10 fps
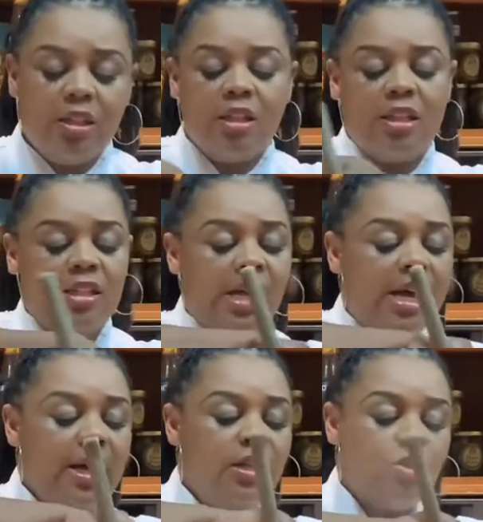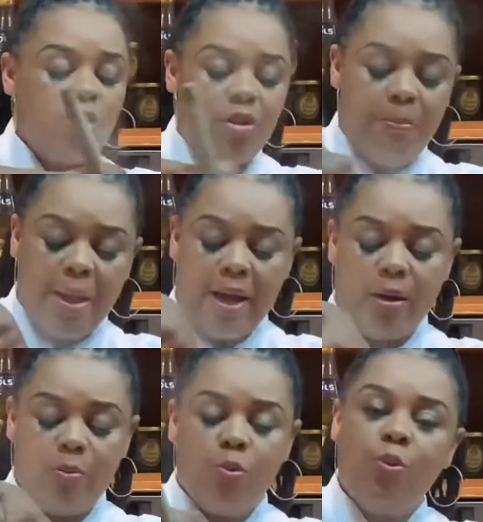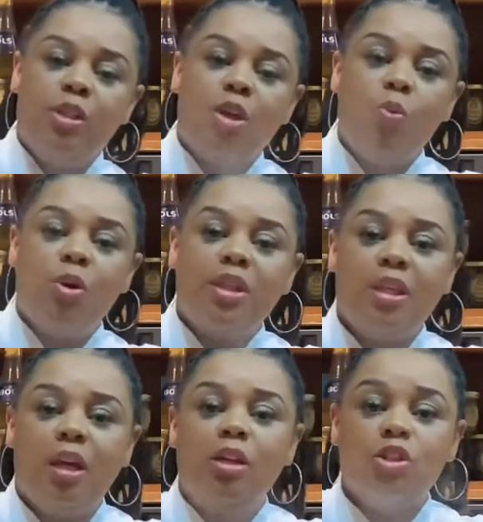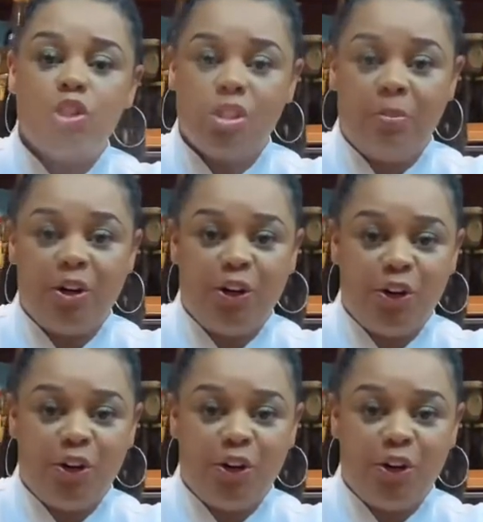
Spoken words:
to the sides or the bottom. We don't want the onions to burn.